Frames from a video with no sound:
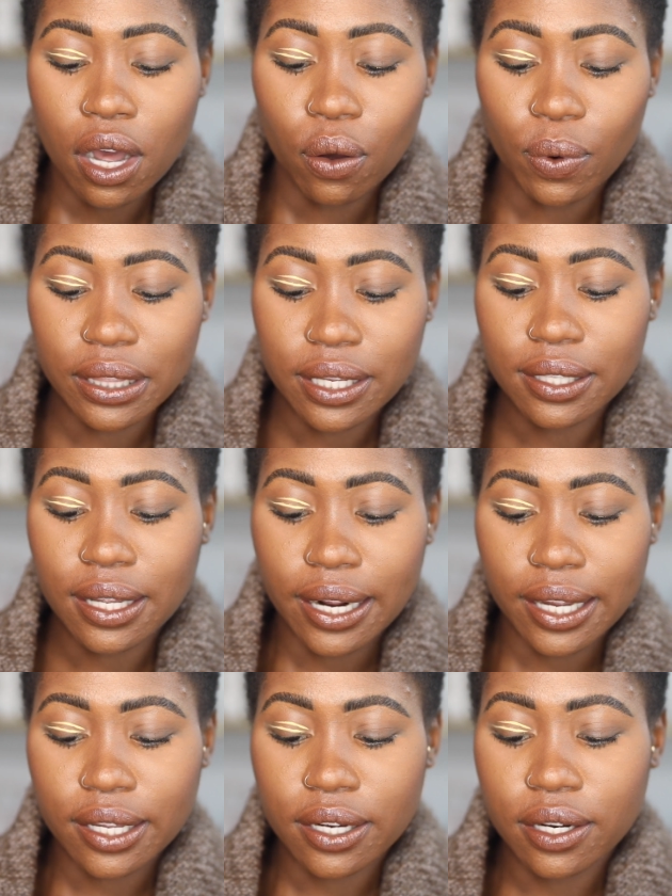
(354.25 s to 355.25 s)
One thing that I
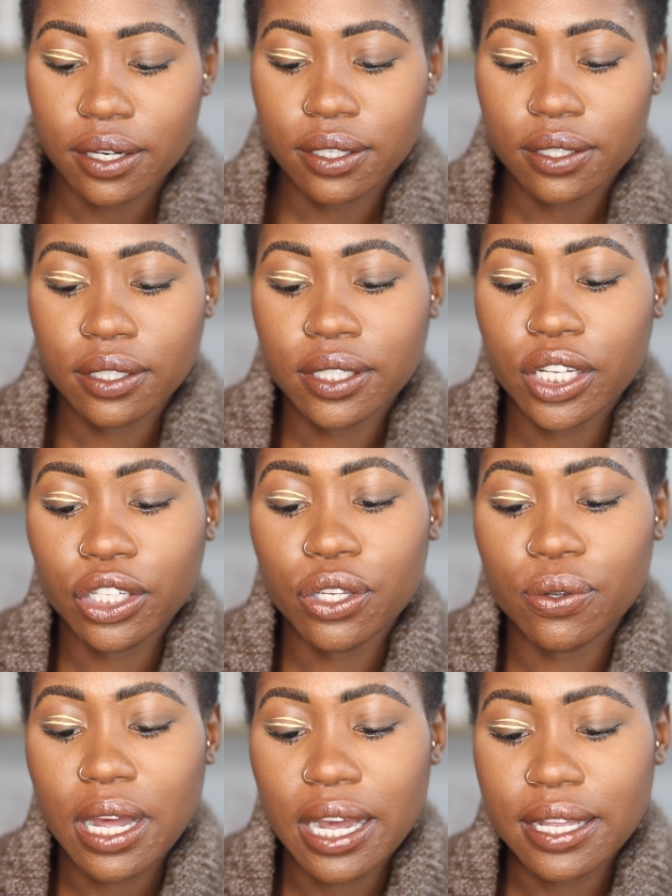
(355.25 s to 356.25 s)
can tell you
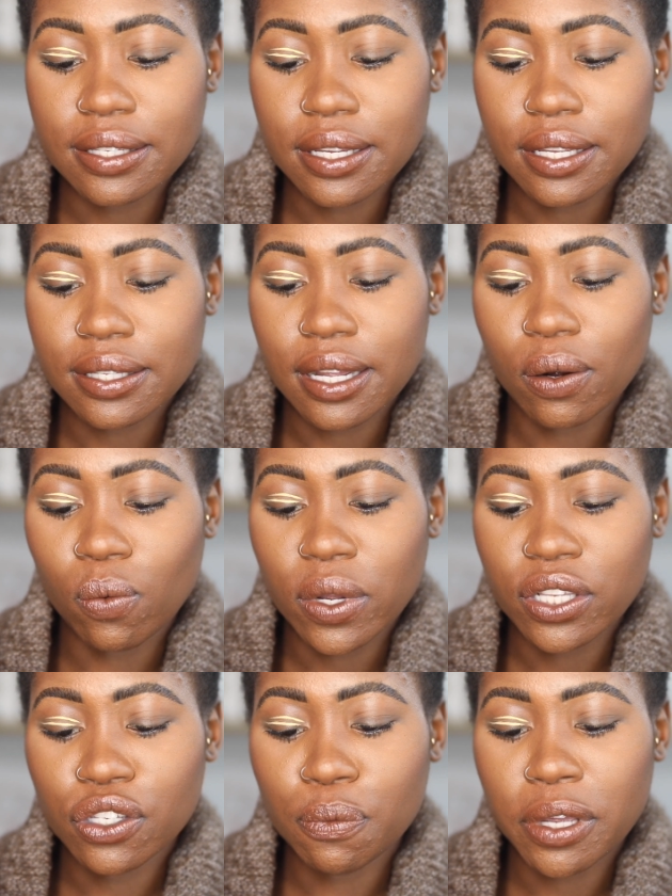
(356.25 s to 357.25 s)
guys is that
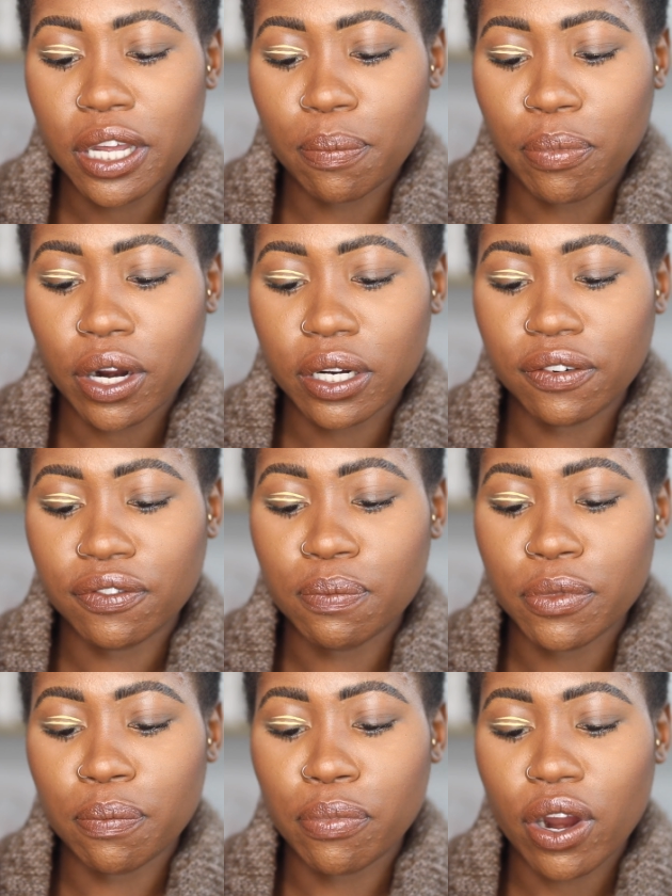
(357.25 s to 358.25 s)
once you pick up product from
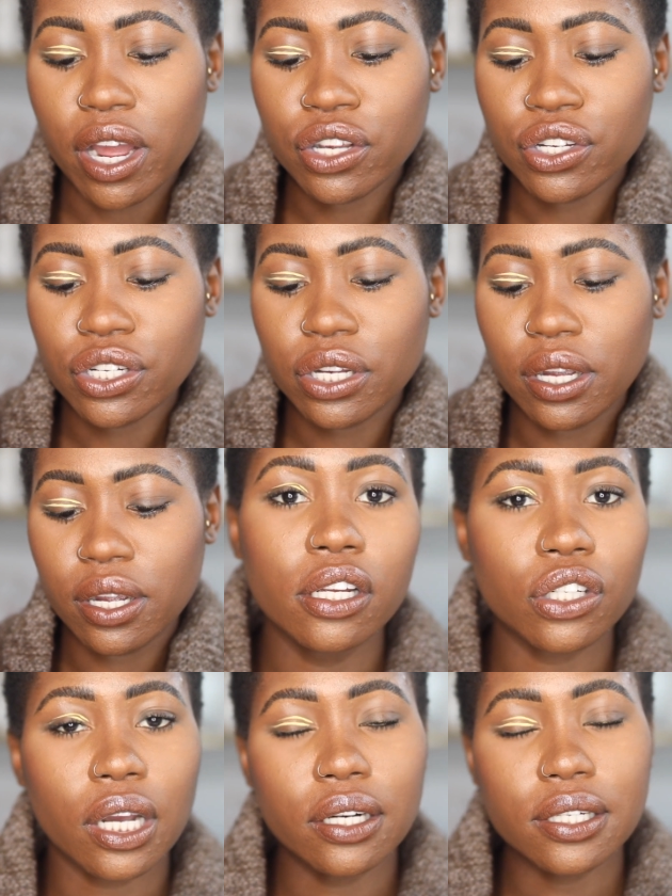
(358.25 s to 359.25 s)
the brush,
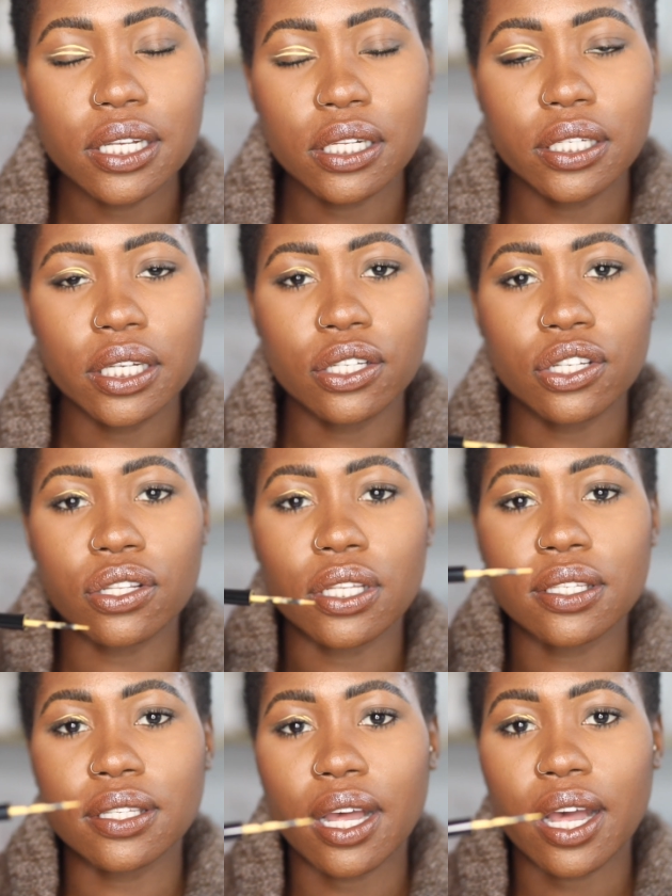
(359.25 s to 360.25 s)
try to tilt it to the
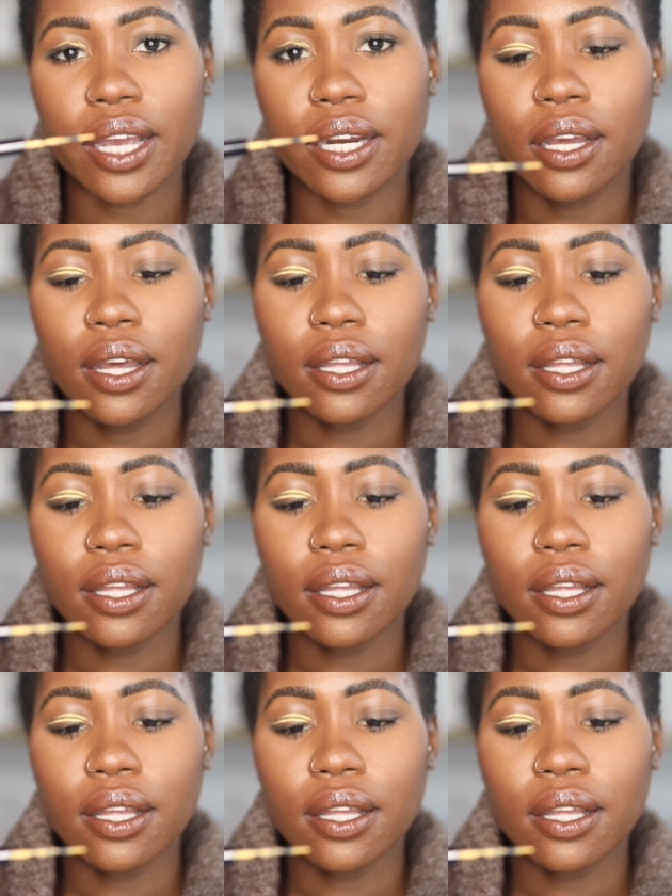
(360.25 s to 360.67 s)
side.